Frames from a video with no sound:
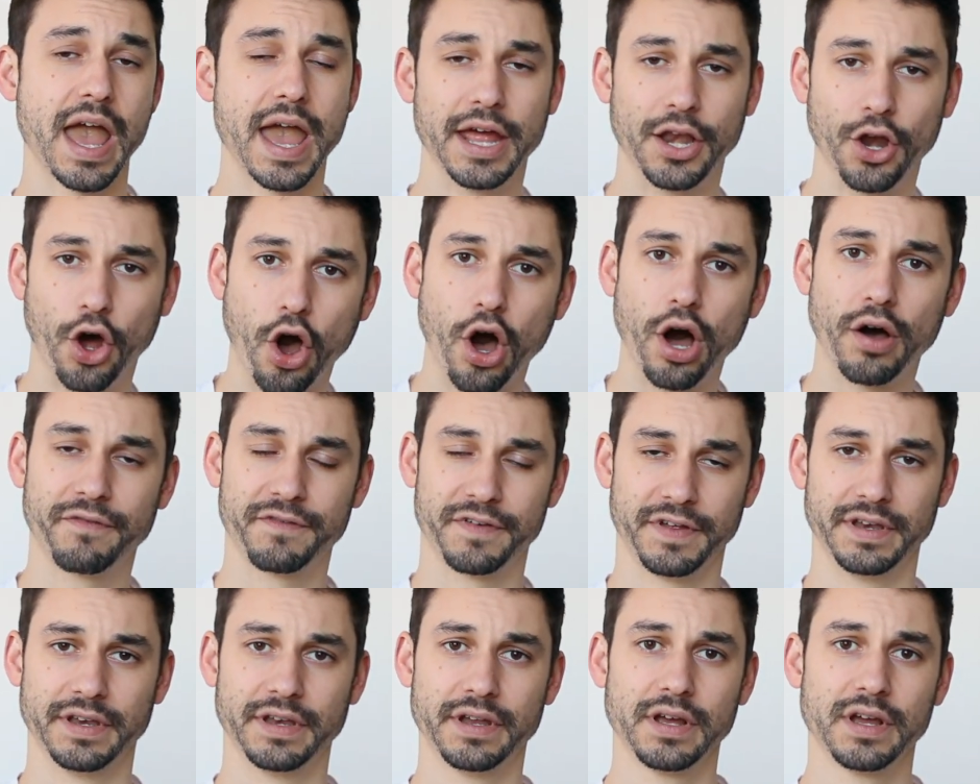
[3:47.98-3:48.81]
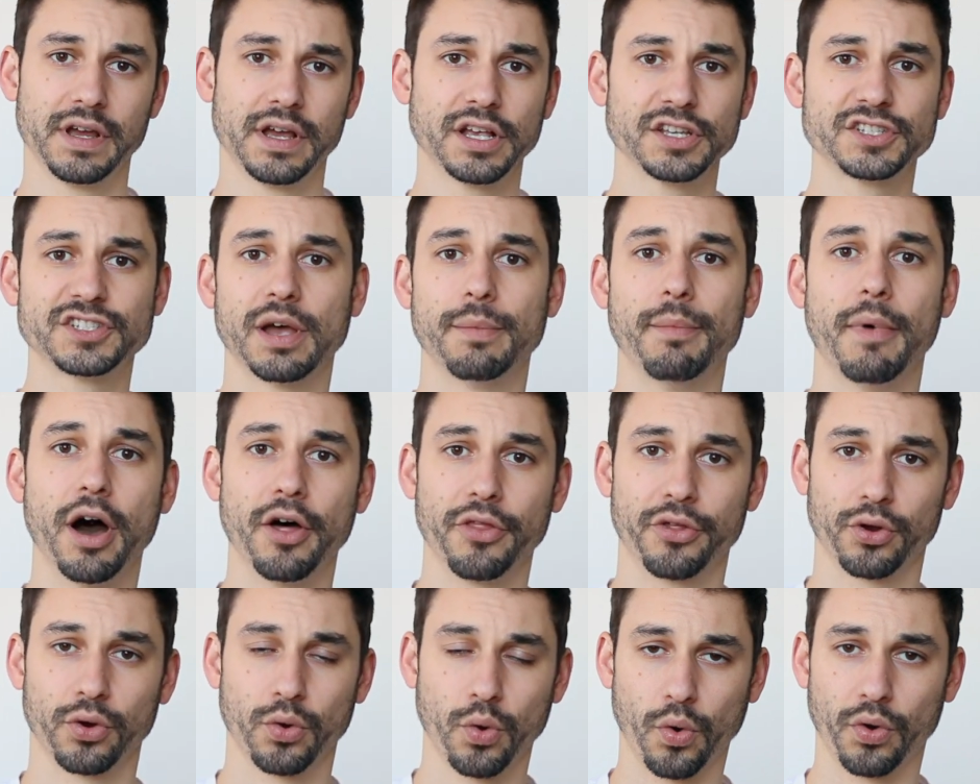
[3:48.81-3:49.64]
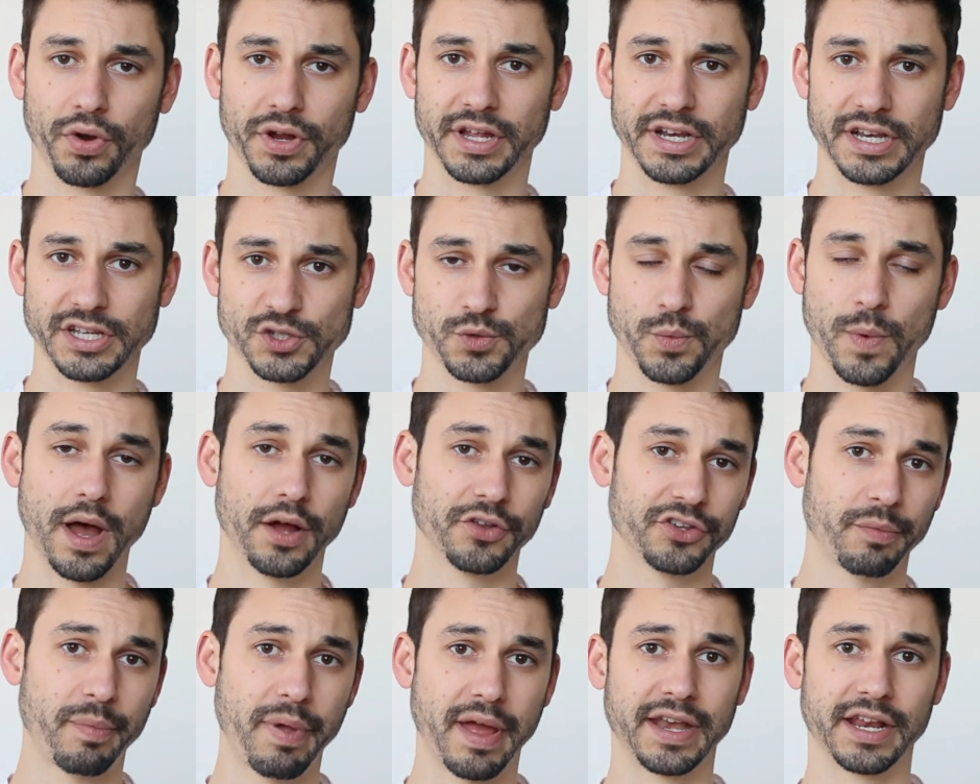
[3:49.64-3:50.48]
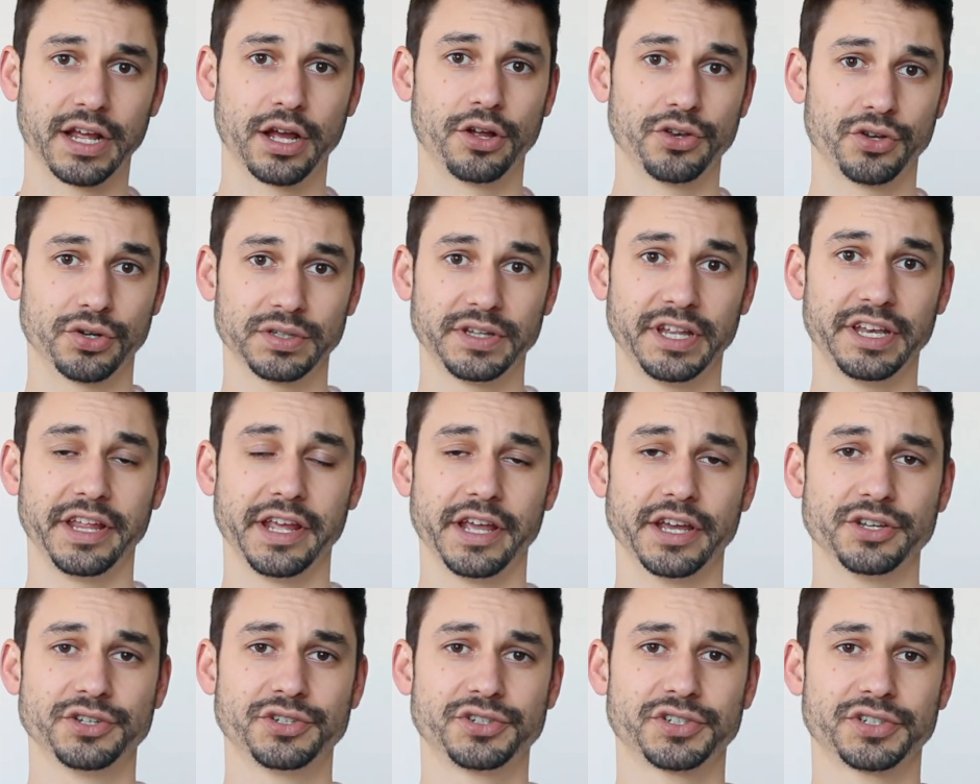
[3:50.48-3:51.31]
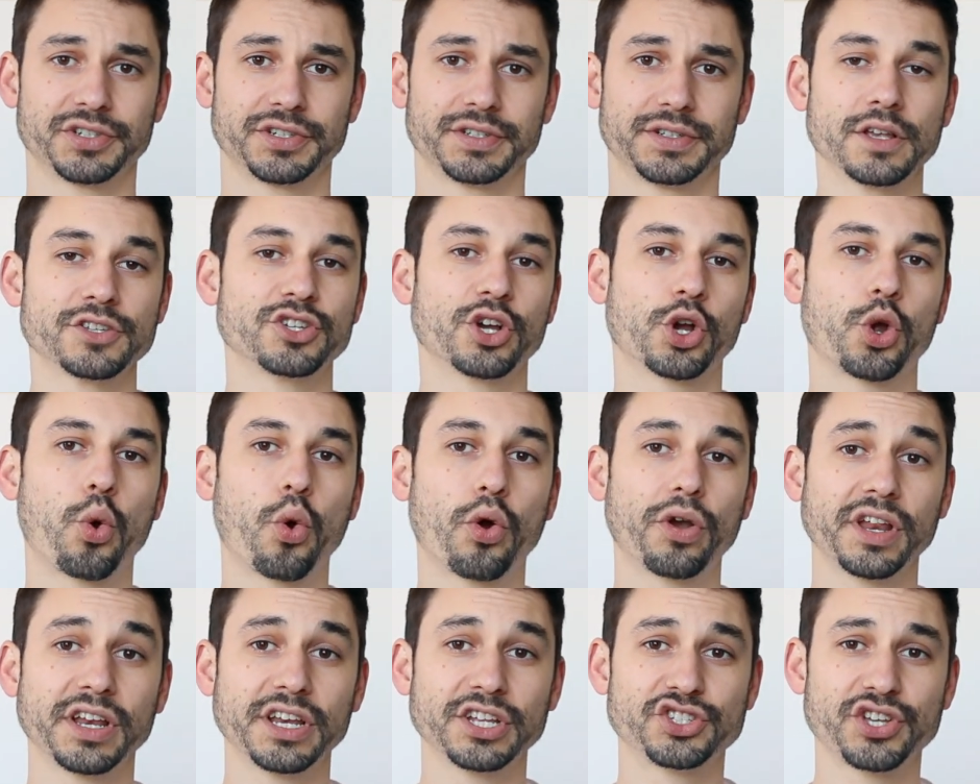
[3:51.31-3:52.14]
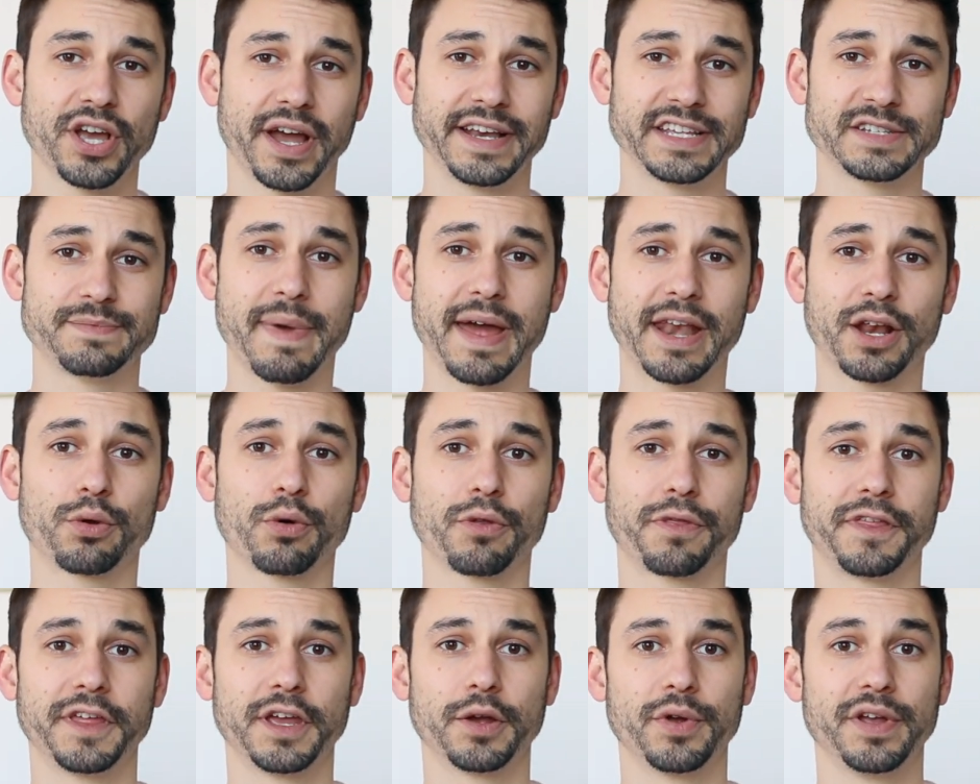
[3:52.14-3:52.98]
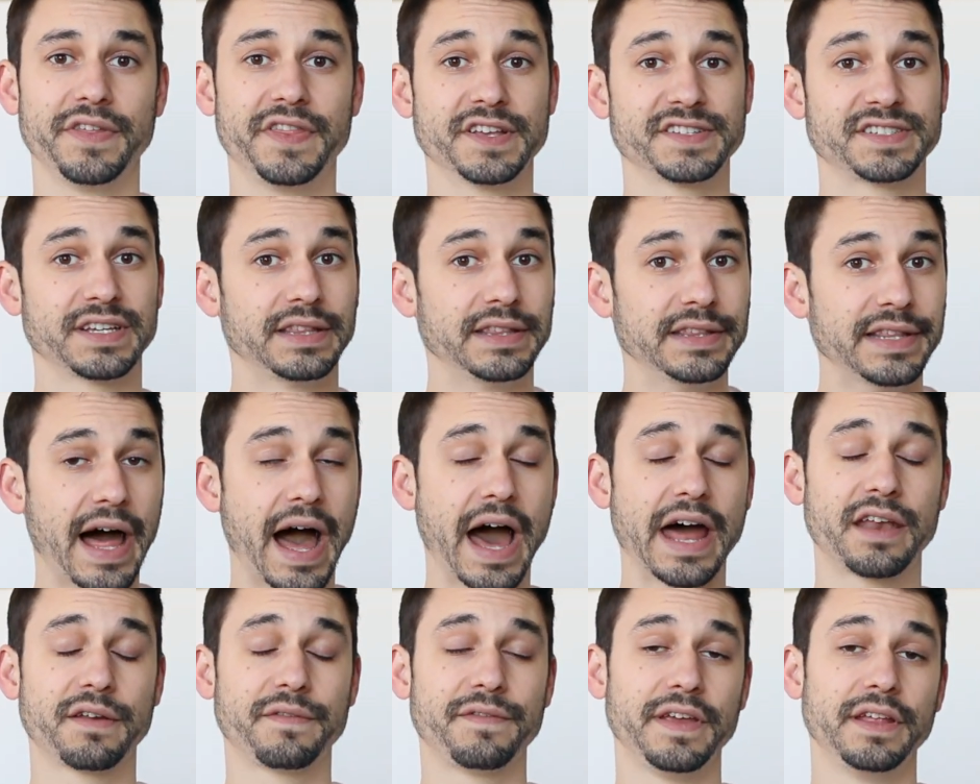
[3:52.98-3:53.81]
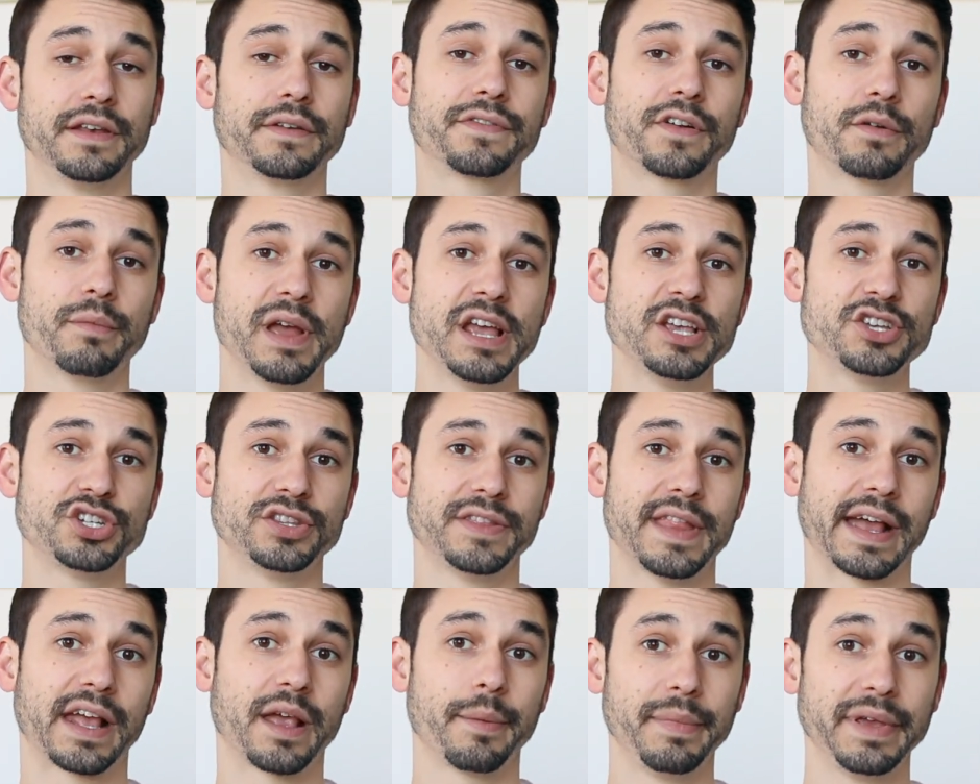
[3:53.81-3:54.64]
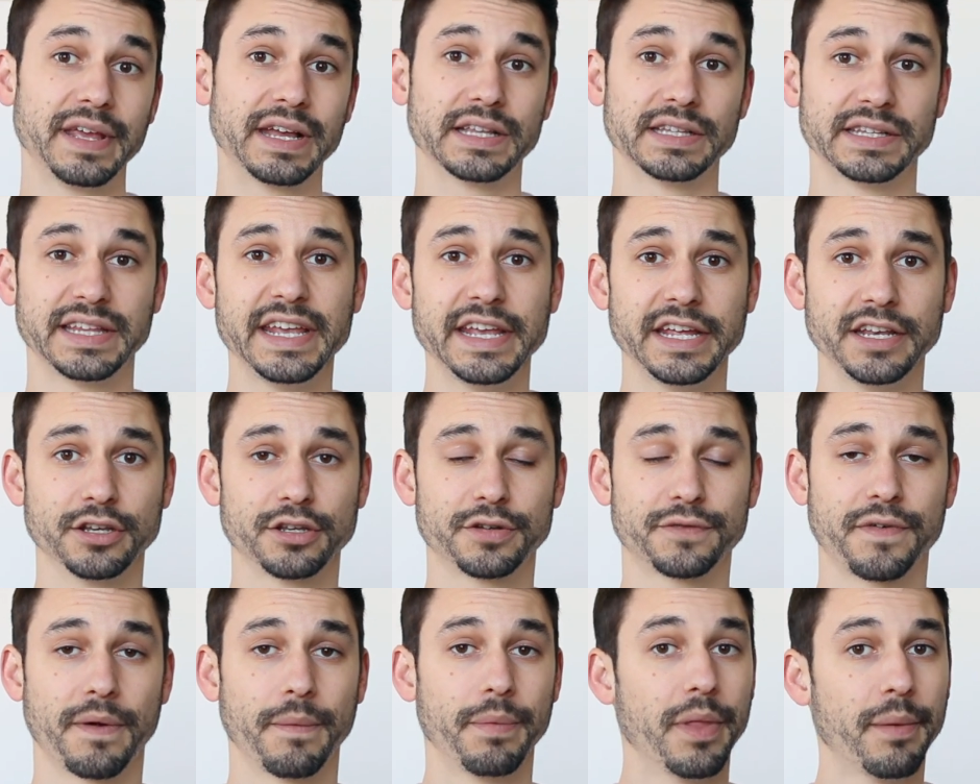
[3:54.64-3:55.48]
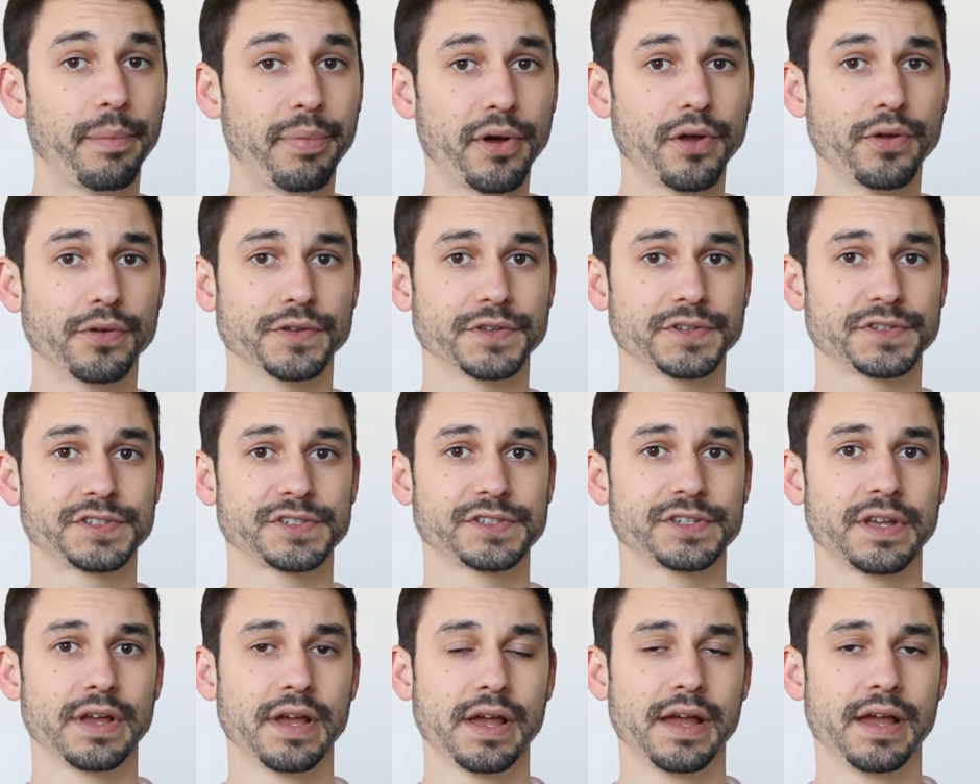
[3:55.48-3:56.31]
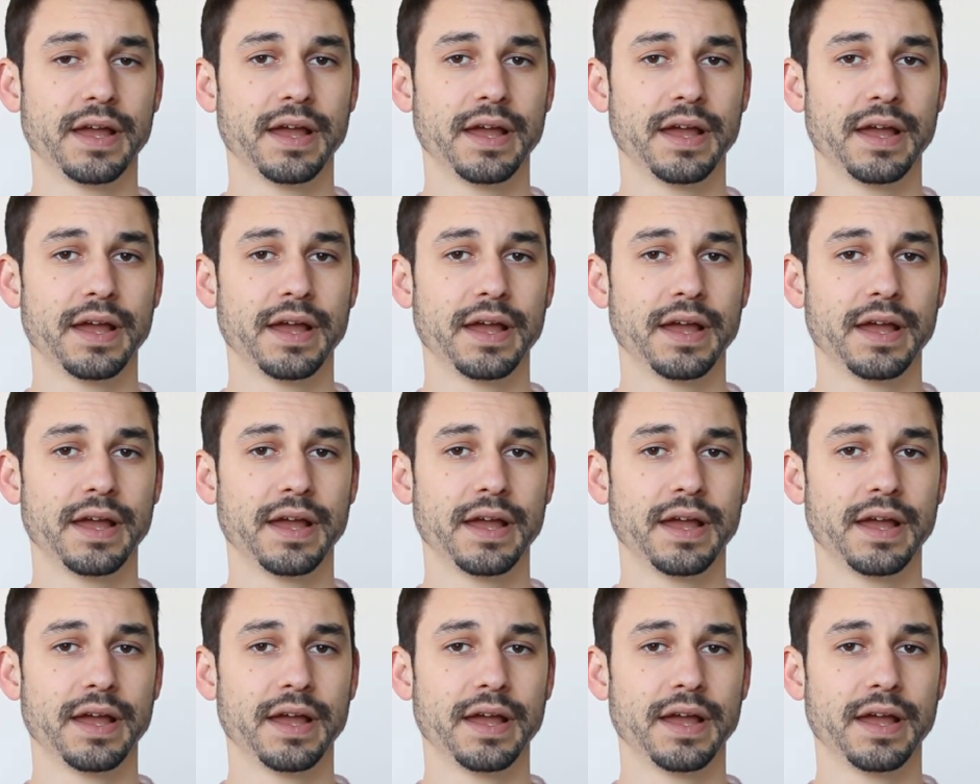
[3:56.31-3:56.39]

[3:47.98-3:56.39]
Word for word: and often some other organ as well, depending on your lineage. So, according to Chinese medical theory, there's a lot of information that can be gleaned from the pulse.